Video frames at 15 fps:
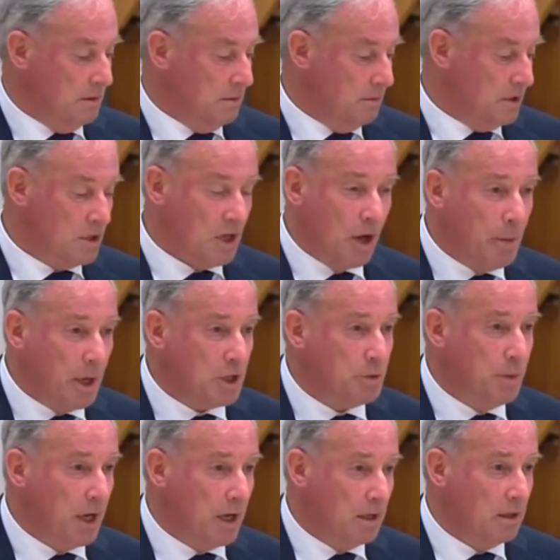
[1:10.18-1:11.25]
so much
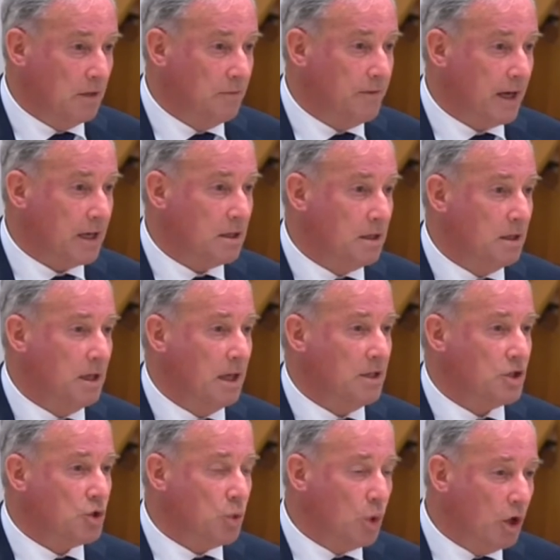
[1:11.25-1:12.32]
better. In fact,
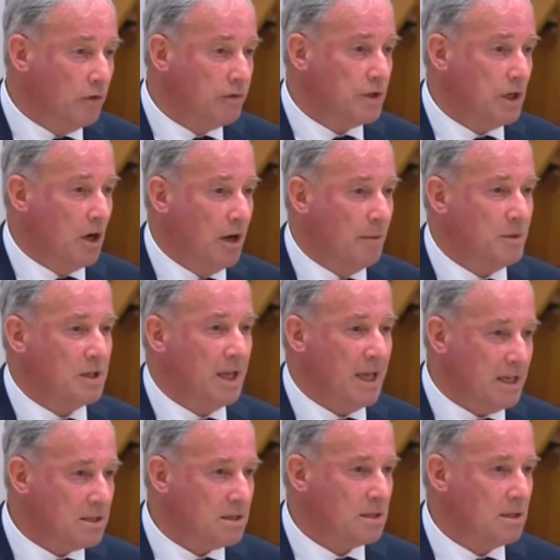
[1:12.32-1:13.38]
it's 12 times
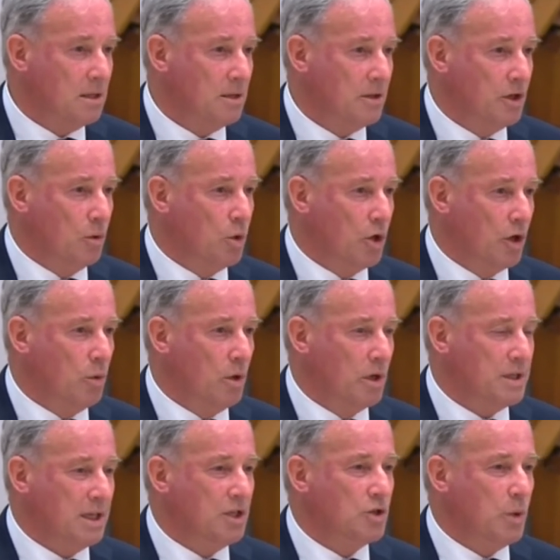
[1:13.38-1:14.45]
less than what it
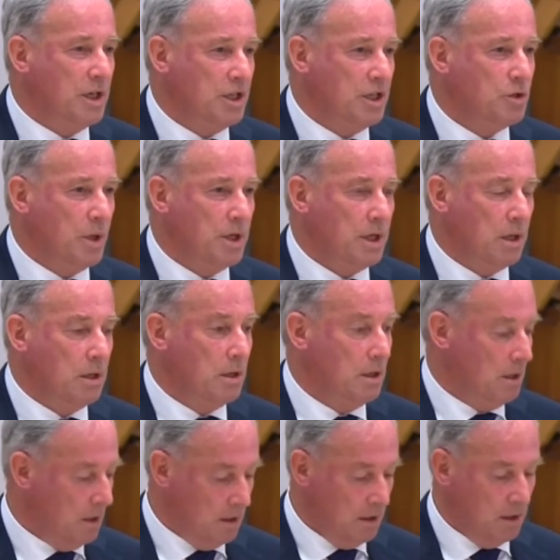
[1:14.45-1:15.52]
was in 2020.
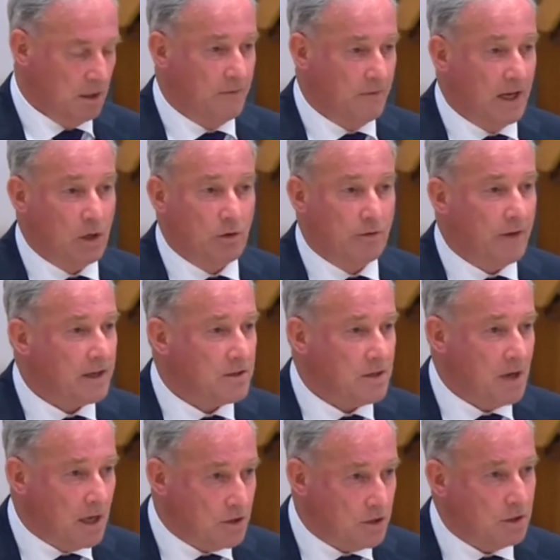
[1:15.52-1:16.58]
The value of
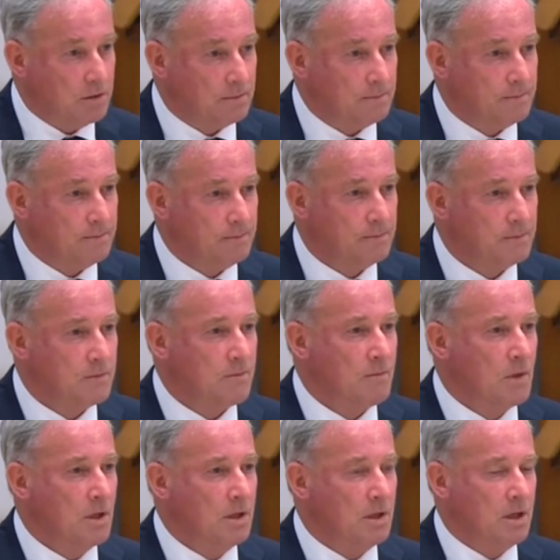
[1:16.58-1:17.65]
vaccination,
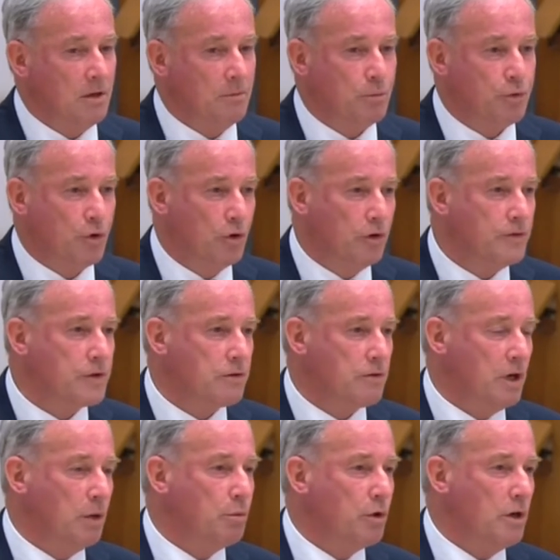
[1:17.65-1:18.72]
the improved
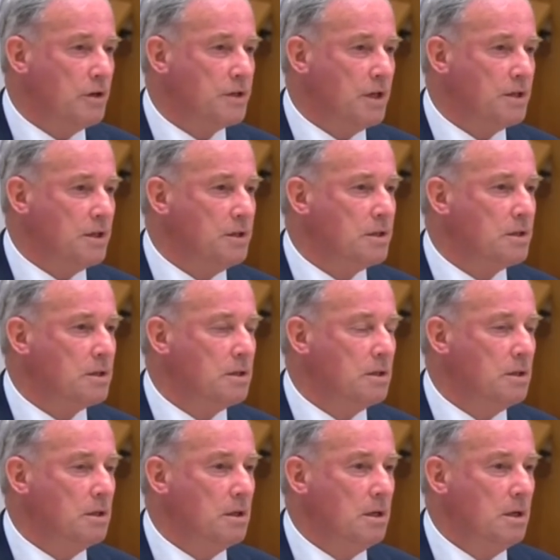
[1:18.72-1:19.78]
screening processes
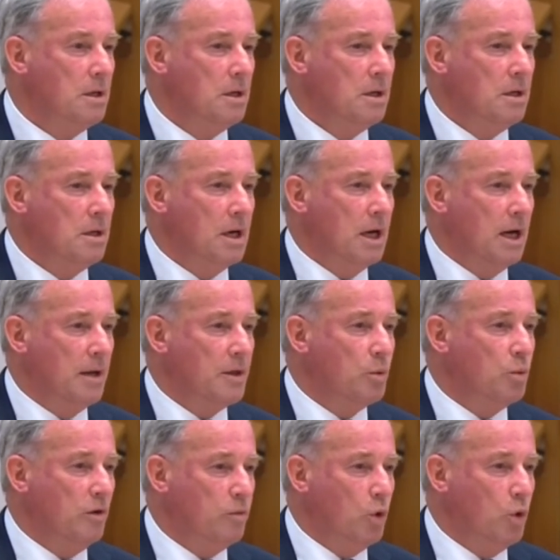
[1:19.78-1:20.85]
that
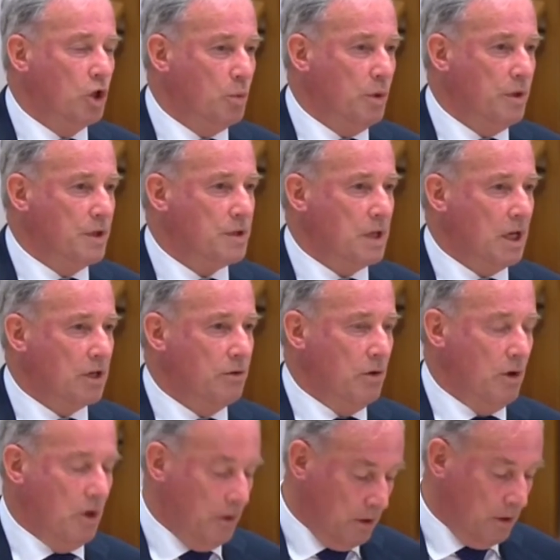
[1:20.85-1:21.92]
we've worked with the sector
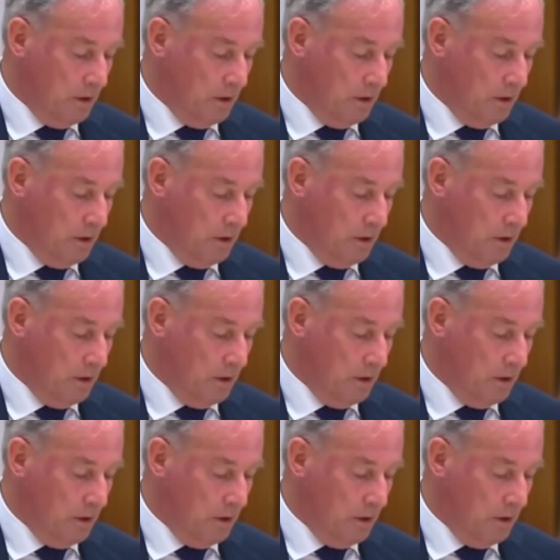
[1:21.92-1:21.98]
on,